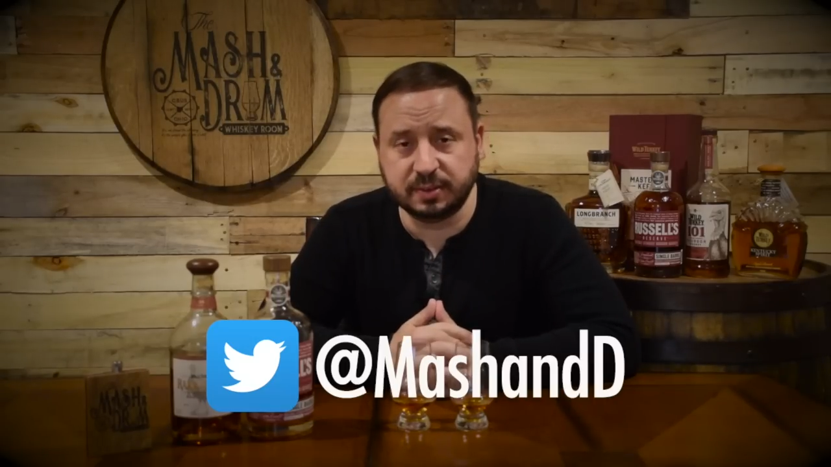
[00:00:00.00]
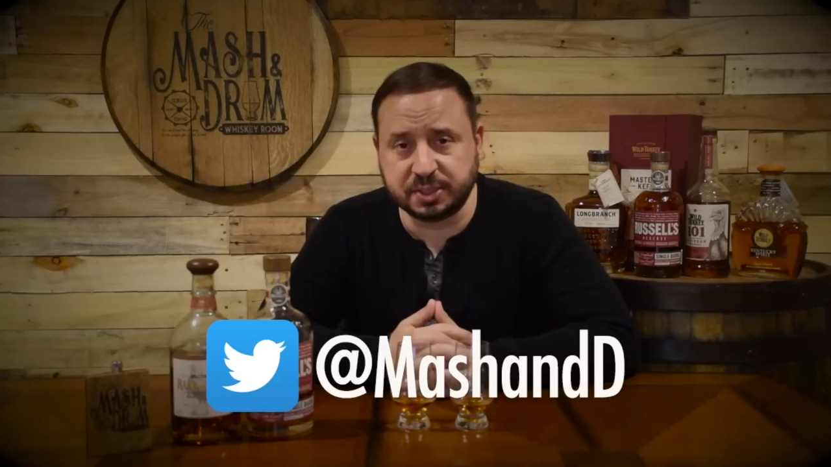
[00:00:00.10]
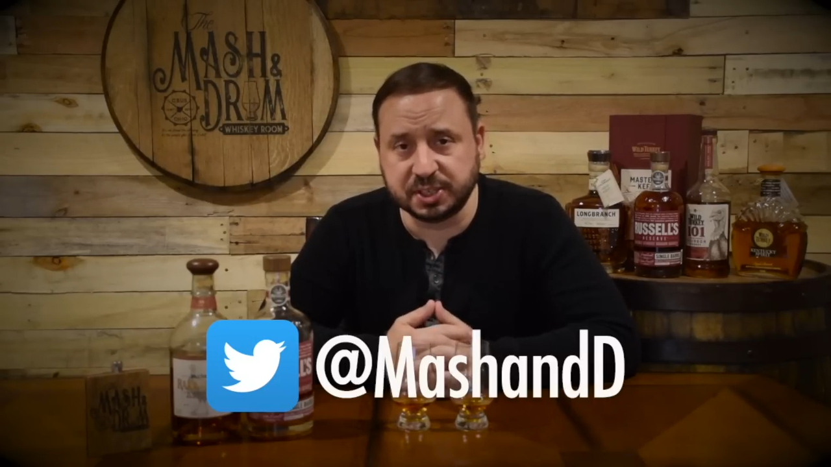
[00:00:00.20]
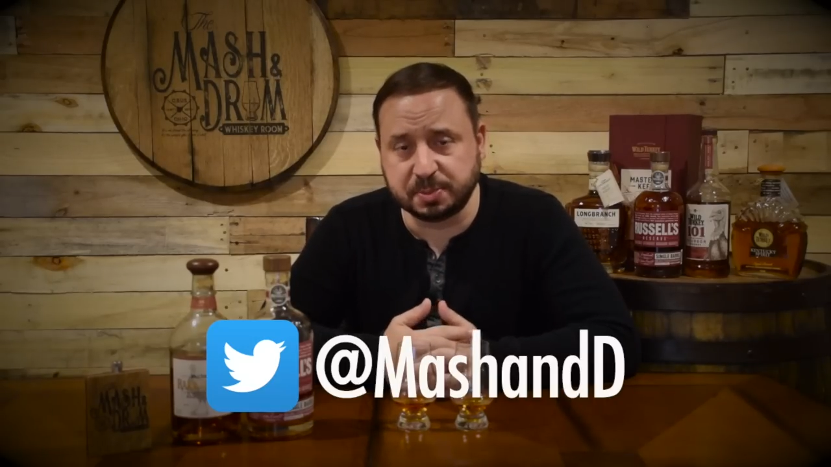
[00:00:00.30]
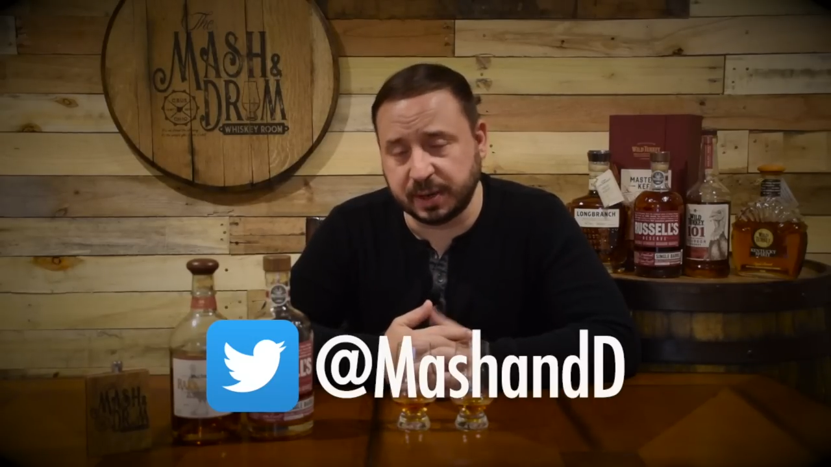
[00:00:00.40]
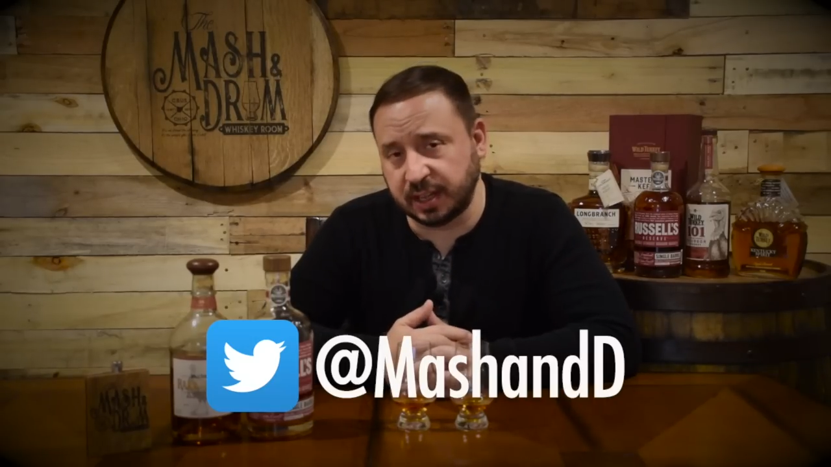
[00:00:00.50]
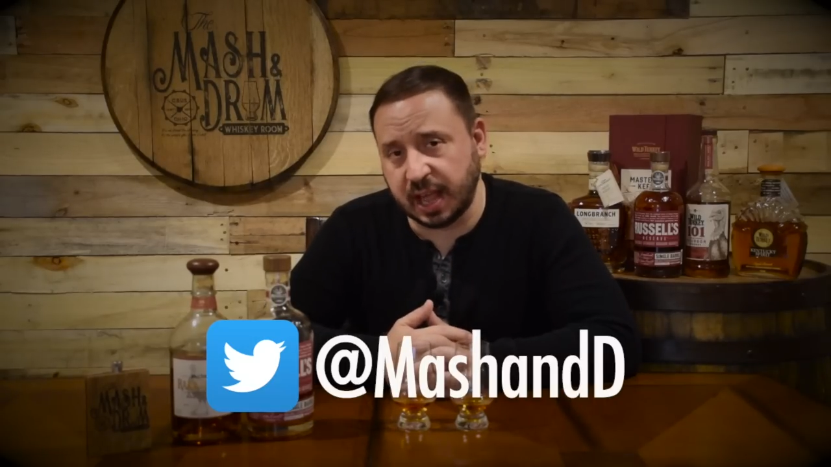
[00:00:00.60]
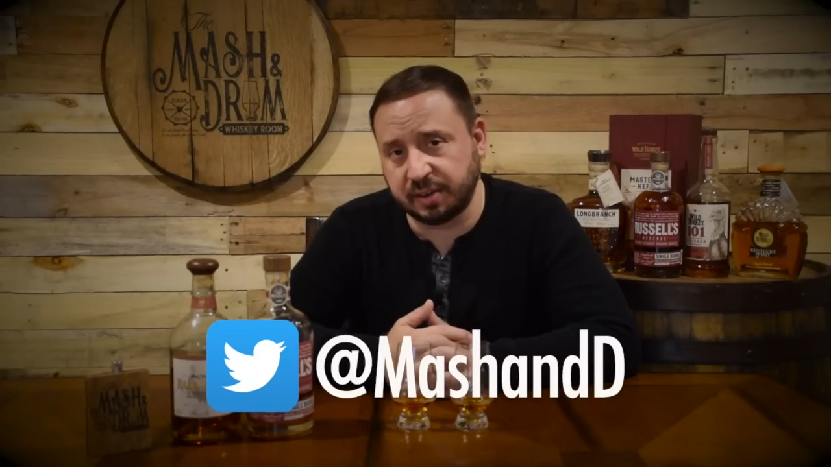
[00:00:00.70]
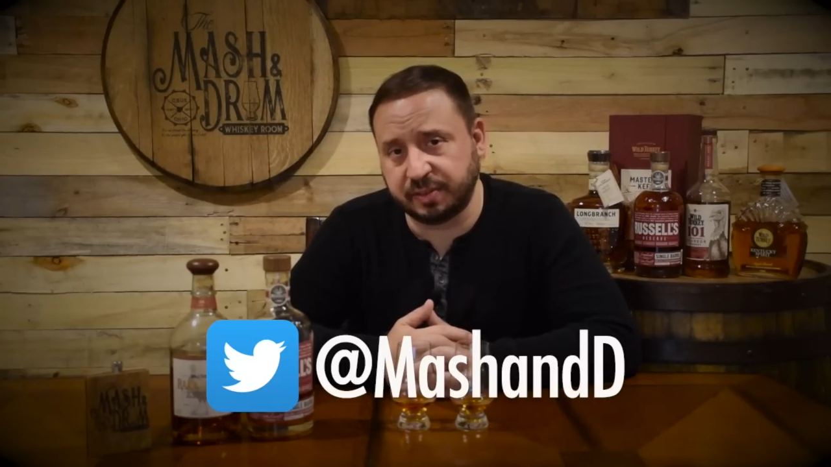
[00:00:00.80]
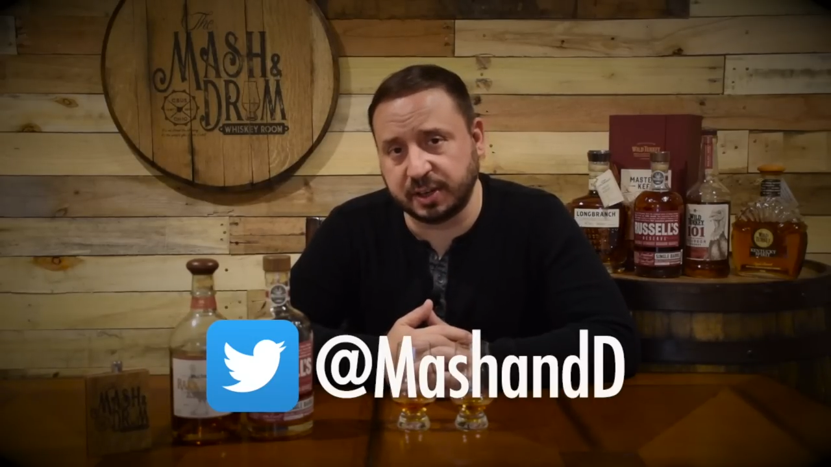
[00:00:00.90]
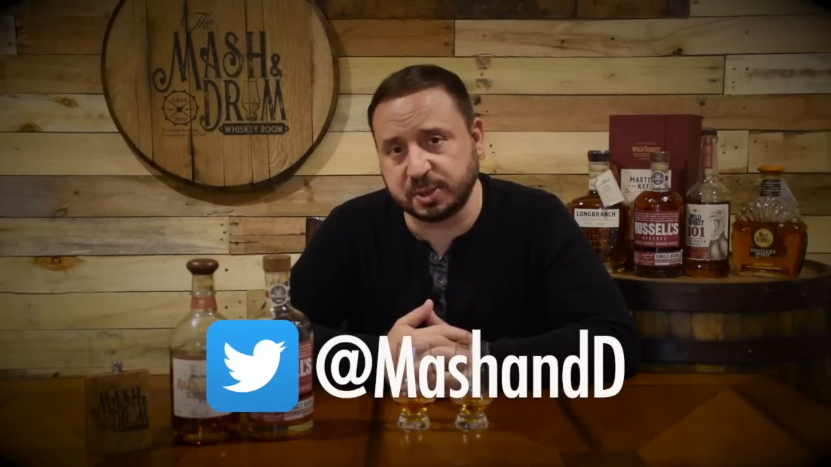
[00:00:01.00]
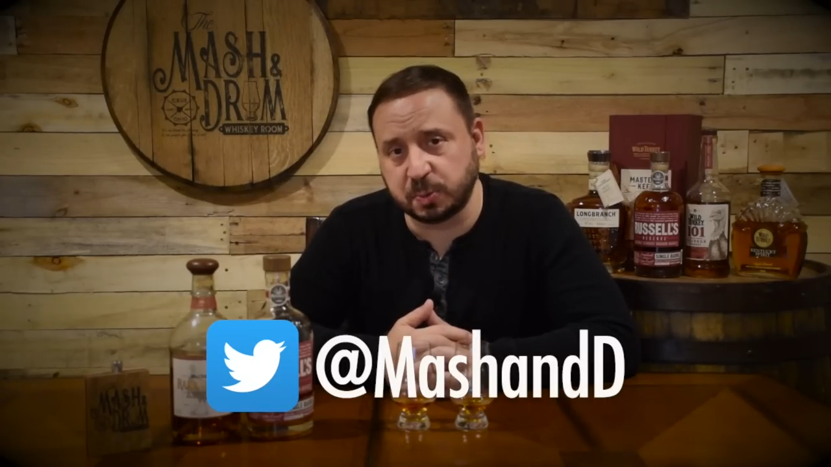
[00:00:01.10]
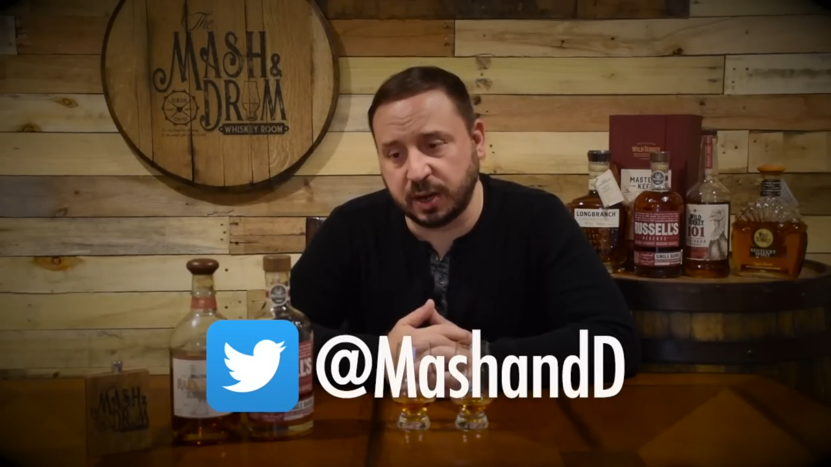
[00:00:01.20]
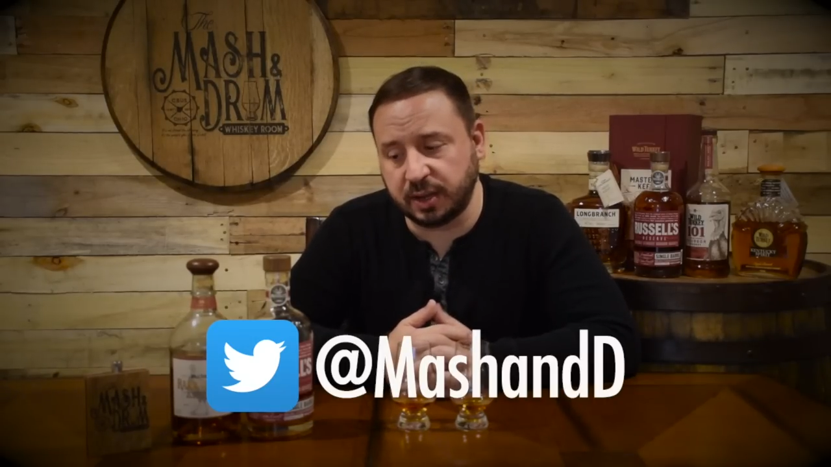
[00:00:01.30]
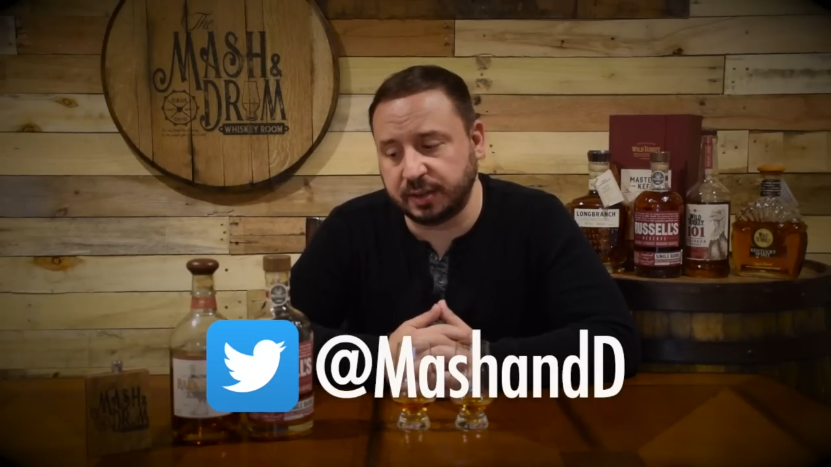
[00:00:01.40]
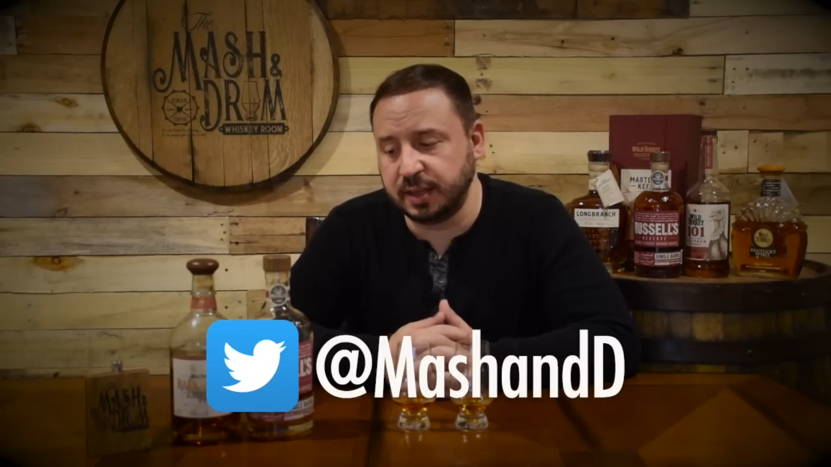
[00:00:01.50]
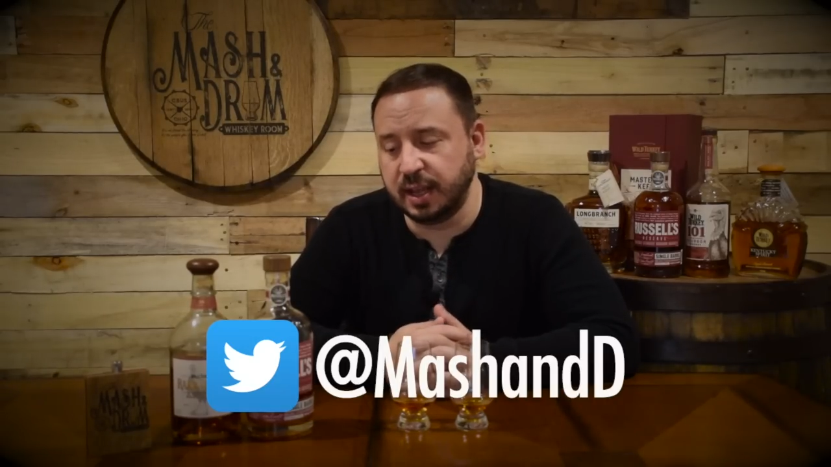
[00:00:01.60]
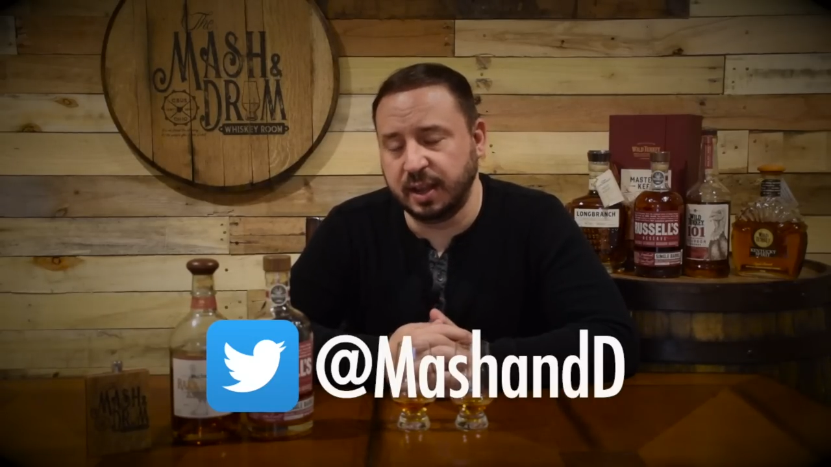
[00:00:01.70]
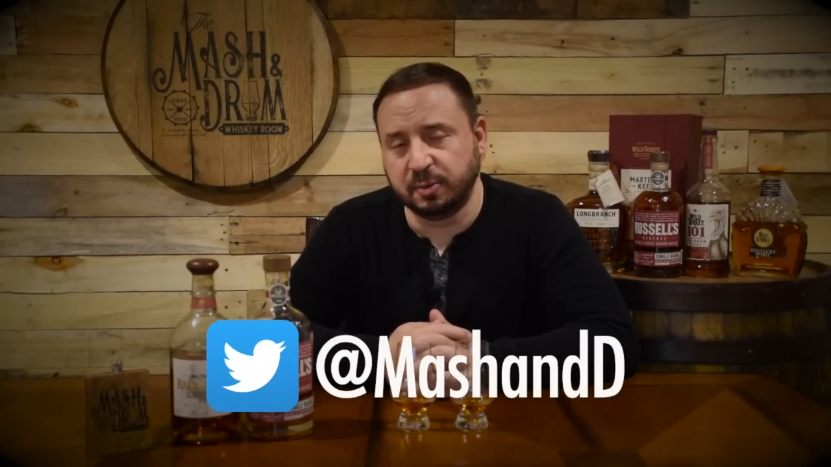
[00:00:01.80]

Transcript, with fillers: which has been a lot of fun as well.